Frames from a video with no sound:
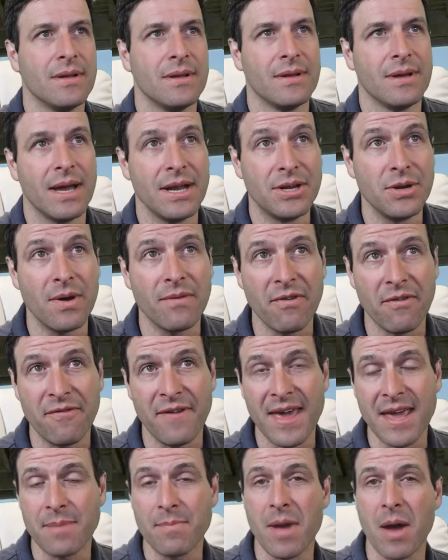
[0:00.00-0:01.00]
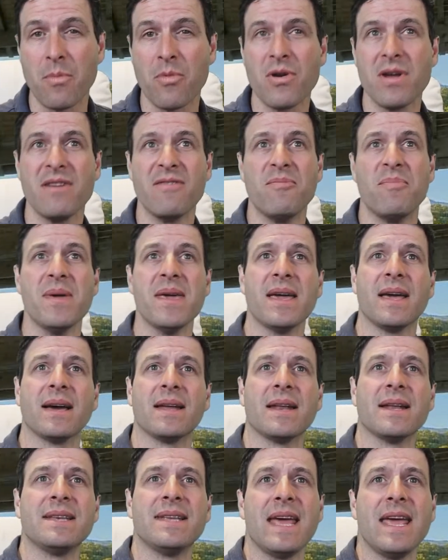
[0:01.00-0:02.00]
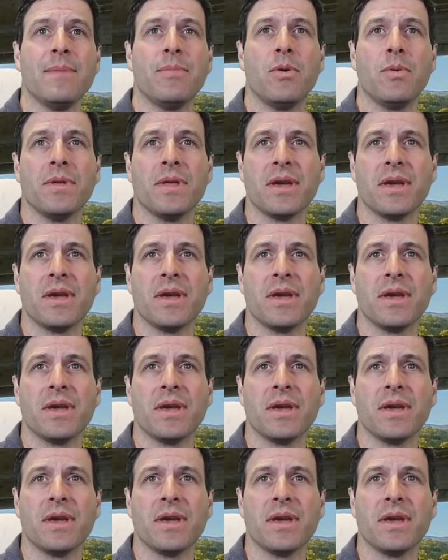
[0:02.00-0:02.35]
I do have a vague memory of being on a table with